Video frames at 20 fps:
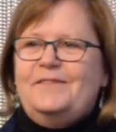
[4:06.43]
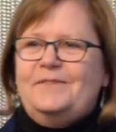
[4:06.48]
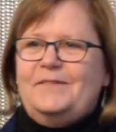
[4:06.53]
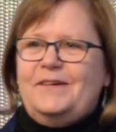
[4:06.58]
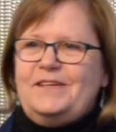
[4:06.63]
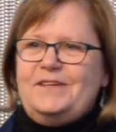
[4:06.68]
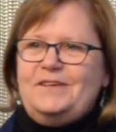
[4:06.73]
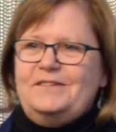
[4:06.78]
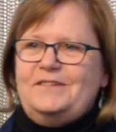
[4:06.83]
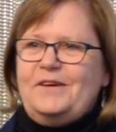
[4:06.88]

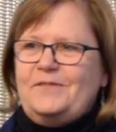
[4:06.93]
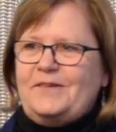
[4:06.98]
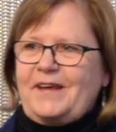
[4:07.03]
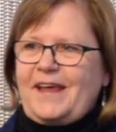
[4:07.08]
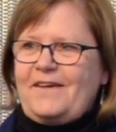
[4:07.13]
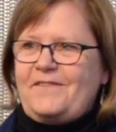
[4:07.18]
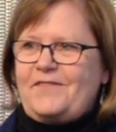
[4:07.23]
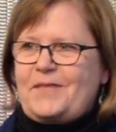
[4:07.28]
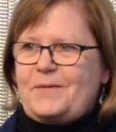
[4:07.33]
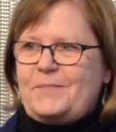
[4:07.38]
when you don't
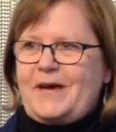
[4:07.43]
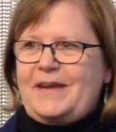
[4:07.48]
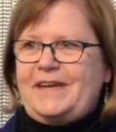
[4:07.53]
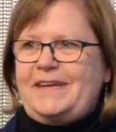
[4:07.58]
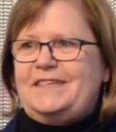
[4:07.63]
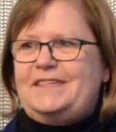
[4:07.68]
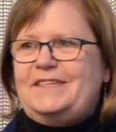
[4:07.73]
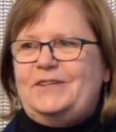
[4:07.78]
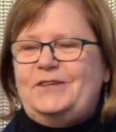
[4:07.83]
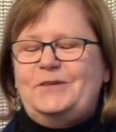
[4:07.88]
have the
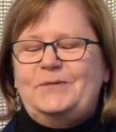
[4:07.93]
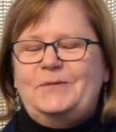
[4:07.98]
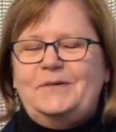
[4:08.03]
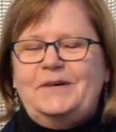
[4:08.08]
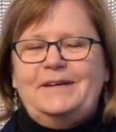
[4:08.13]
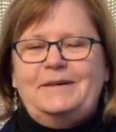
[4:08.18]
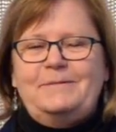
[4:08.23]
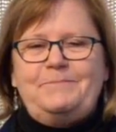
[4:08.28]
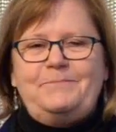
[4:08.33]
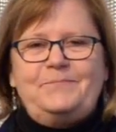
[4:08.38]
money
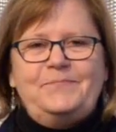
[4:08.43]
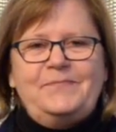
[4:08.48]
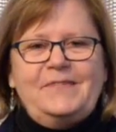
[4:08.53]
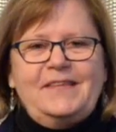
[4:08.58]
to